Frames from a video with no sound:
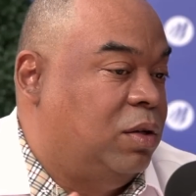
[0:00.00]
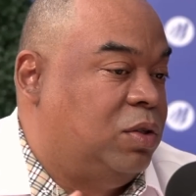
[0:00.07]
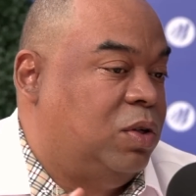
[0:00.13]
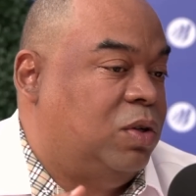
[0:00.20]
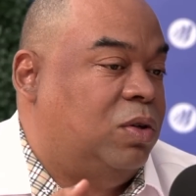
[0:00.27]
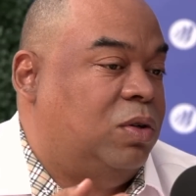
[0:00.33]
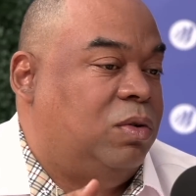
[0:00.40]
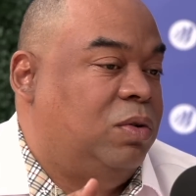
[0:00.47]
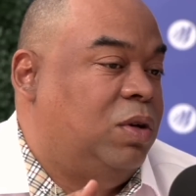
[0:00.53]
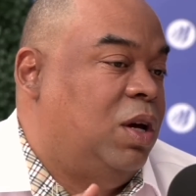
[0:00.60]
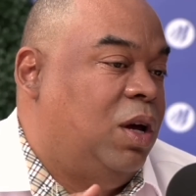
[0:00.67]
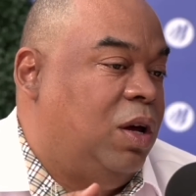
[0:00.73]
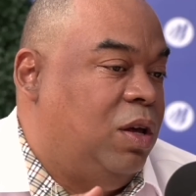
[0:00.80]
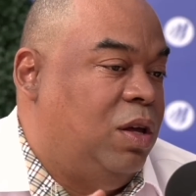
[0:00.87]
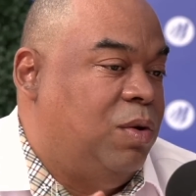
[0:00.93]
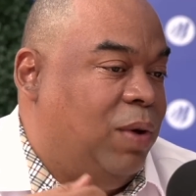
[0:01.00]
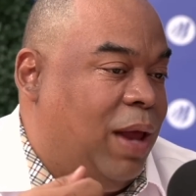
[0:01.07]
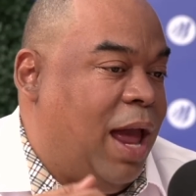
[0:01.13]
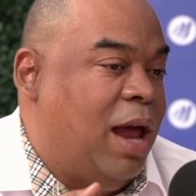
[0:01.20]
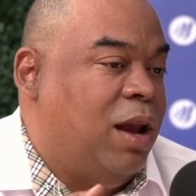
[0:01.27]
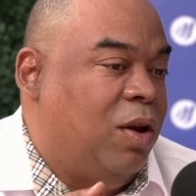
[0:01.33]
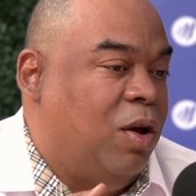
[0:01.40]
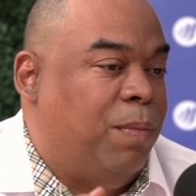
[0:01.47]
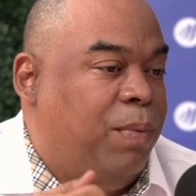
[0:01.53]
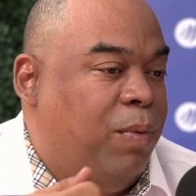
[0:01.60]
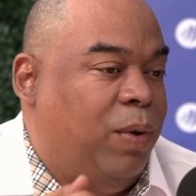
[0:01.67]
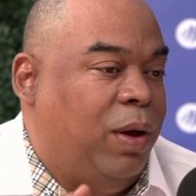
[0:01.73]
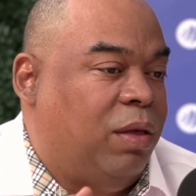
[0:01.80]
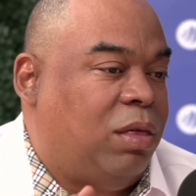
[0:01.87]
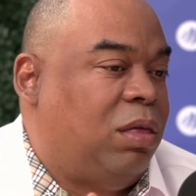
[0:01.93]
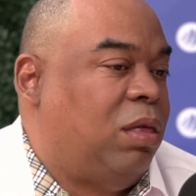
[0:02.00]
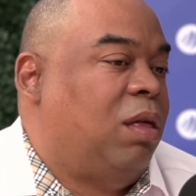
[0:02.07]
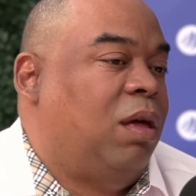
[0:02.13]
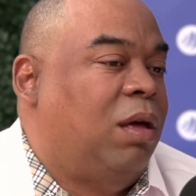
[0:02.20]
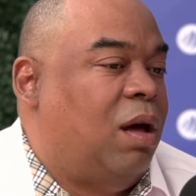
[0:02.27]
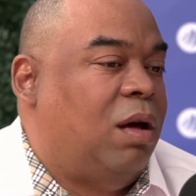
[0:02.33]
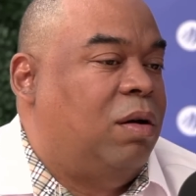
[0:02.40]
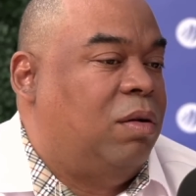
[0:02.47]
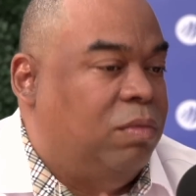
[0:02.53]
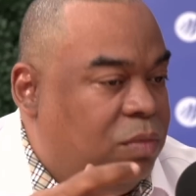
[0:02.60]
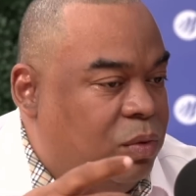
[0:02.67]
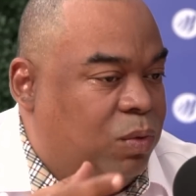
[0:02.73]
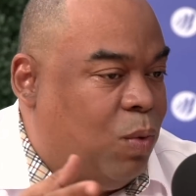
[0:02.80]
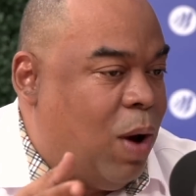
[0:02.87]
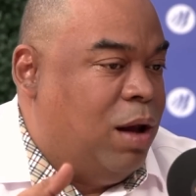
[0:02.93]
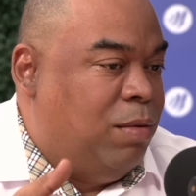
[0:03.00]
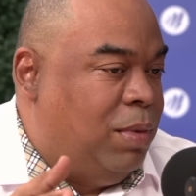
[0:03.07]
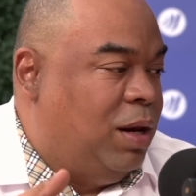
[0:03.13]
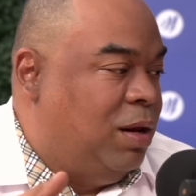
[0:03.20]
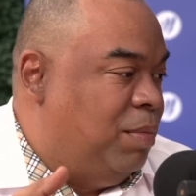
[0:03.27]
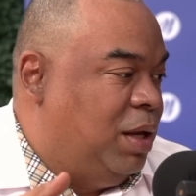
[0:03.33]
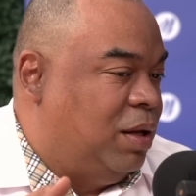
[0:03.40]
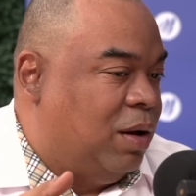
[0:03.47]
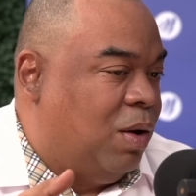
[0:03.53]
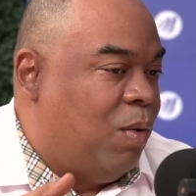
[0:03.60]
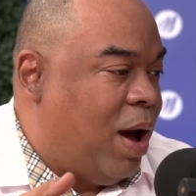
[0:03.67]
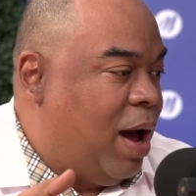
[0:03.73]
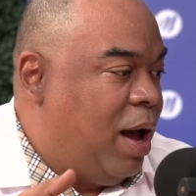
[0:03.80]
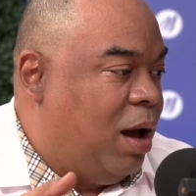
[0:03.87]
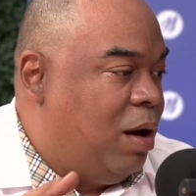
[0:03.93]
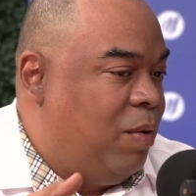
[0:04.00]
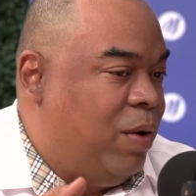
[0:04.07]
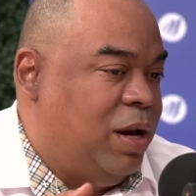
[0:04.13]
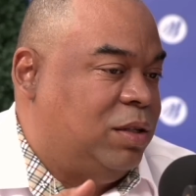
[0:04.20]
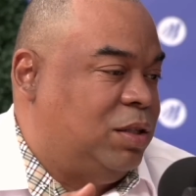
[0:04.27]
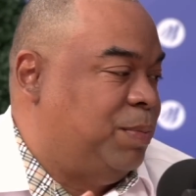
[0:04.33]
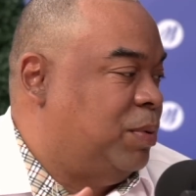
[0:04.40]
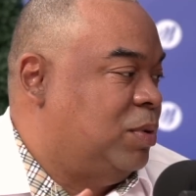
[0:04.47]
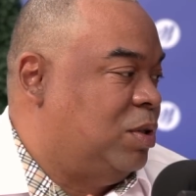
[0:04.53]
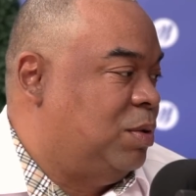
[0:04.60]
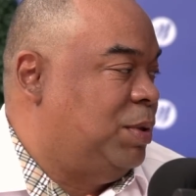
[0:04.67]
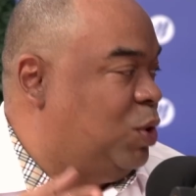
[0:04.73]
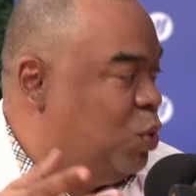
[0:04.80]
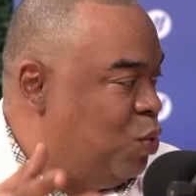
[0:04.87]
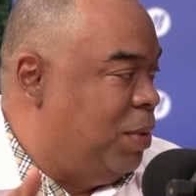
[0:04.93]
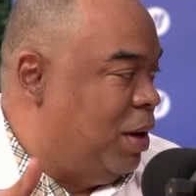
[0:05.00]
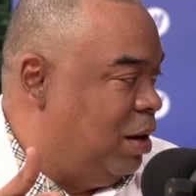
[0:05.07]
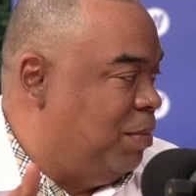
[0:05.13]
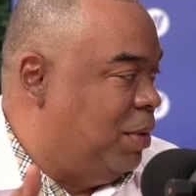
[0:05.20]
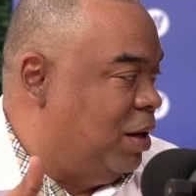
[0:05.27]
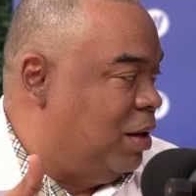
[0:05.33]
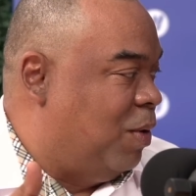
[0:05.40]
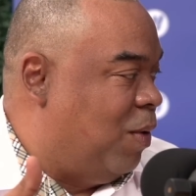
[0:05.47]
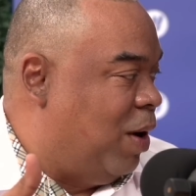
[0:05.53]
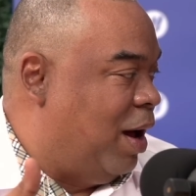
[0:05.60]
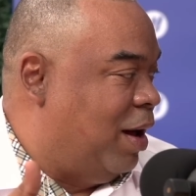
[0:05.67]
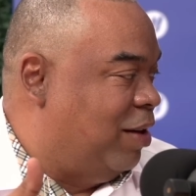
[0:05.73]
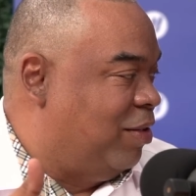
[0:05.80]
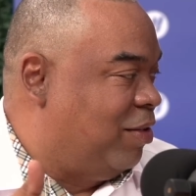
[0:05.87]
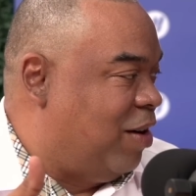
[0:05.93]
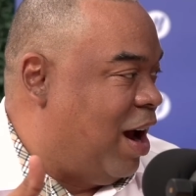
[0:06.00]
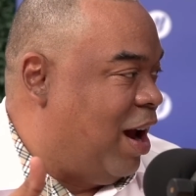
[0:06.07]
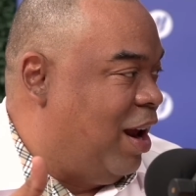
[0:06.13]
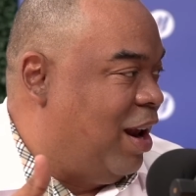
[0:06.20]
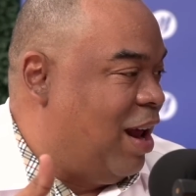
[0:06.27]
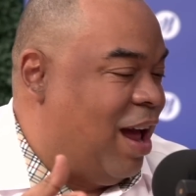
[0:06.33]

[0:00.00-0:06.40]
So you will end up with 1 millimeter wire when it's supposed to be 2 millimeter wires, right?